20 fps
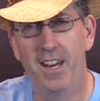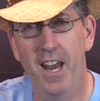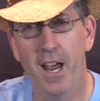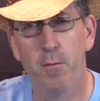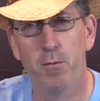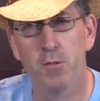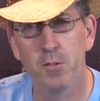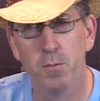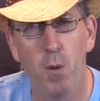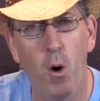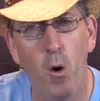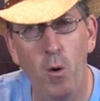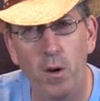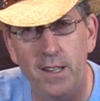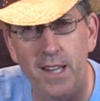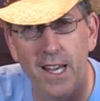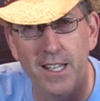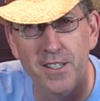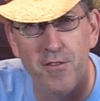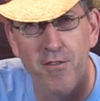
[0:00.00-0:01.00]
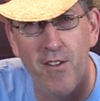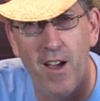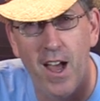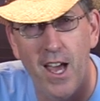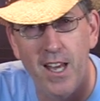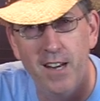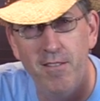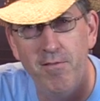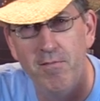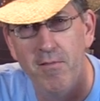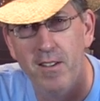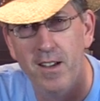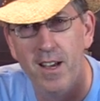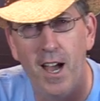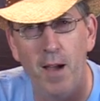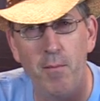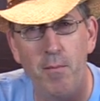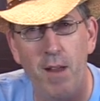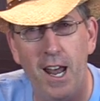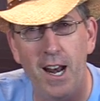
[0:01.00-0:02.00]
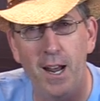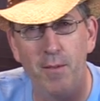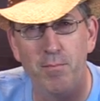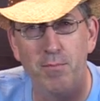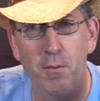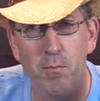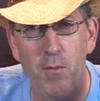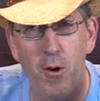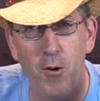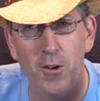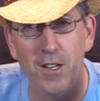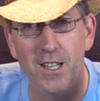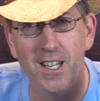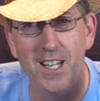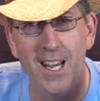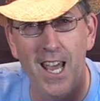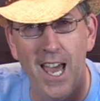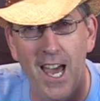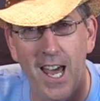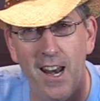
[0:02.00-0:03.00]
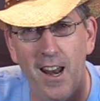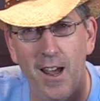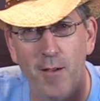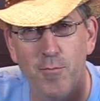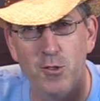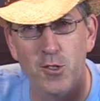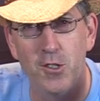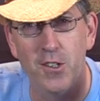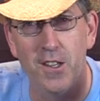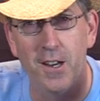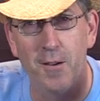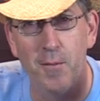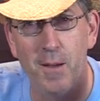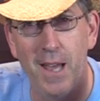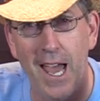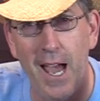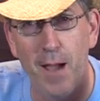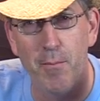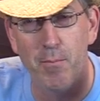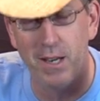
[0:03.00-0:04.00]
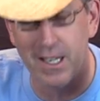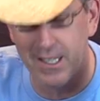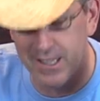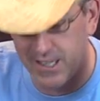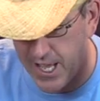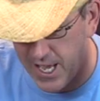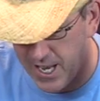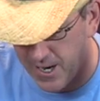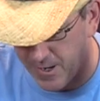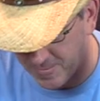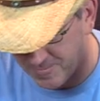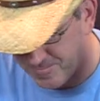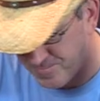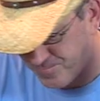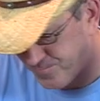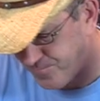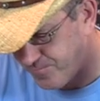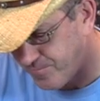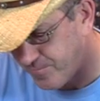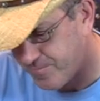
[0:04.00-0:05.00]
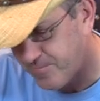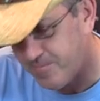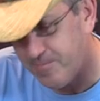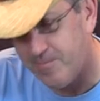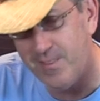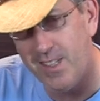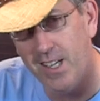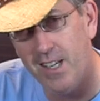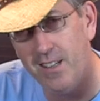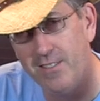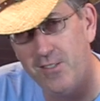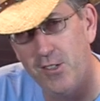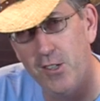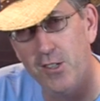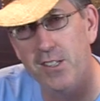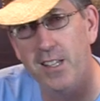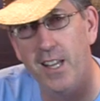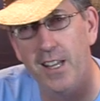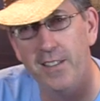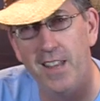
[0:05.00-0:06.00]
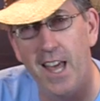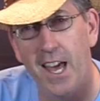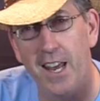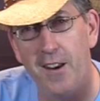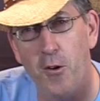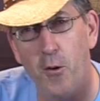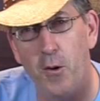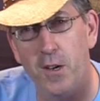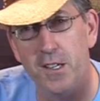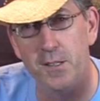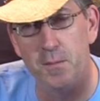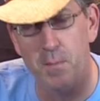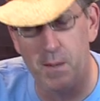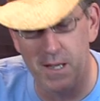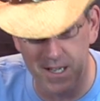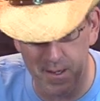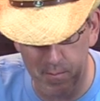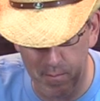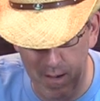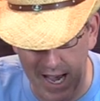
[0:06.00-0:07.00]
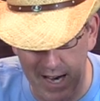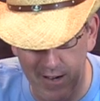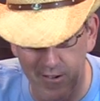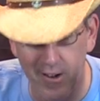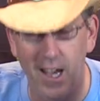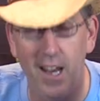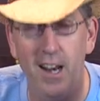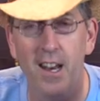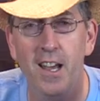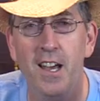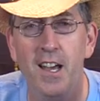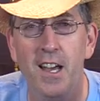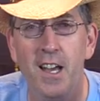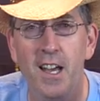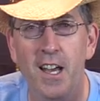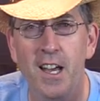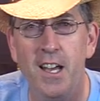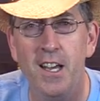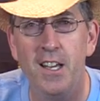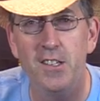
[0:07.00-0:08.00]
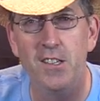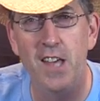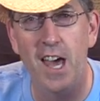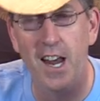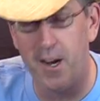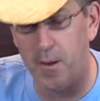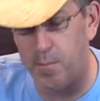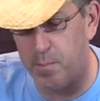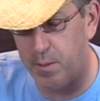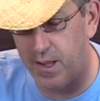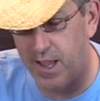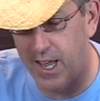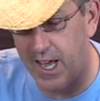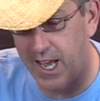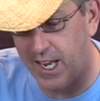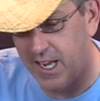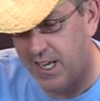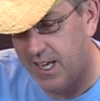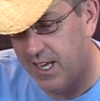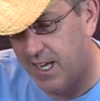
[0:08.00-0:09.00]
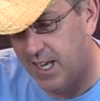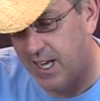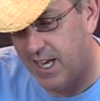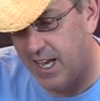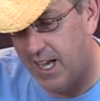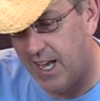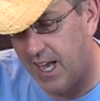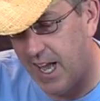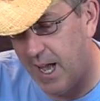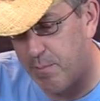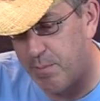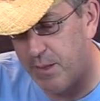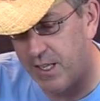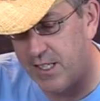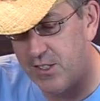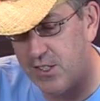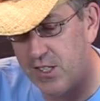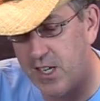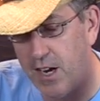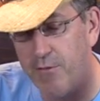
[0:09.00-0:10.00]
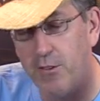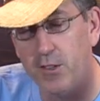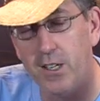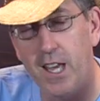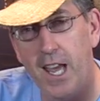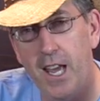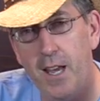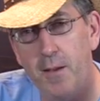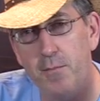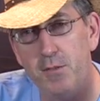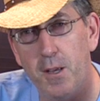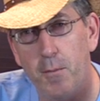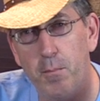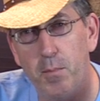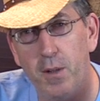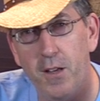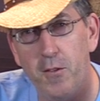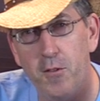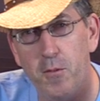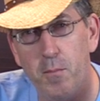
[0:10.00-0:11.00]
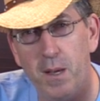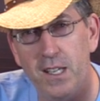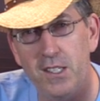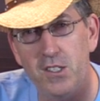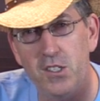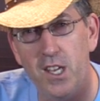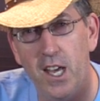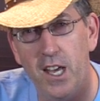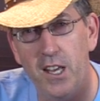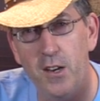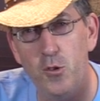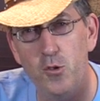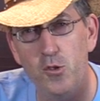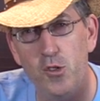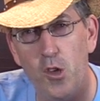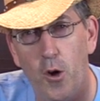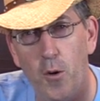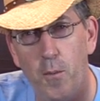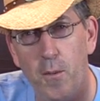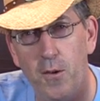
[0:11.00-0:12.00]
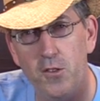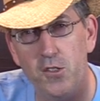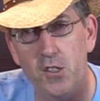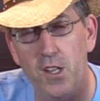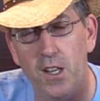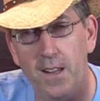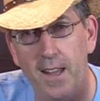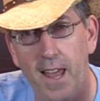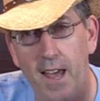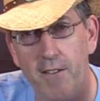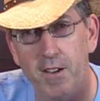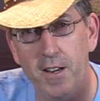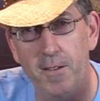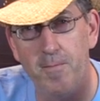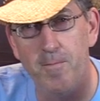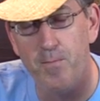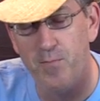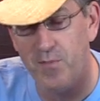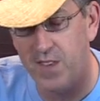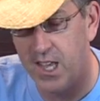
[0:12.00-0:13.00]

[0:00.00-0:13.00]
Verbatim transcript: The neighbor's mowing, that's fine. I'm not up to mowing yet. I'm sure that'll be happening later. Just let that noise be in the background. So how did it play? Uh, I played several games. I played with my son, who's almost 11.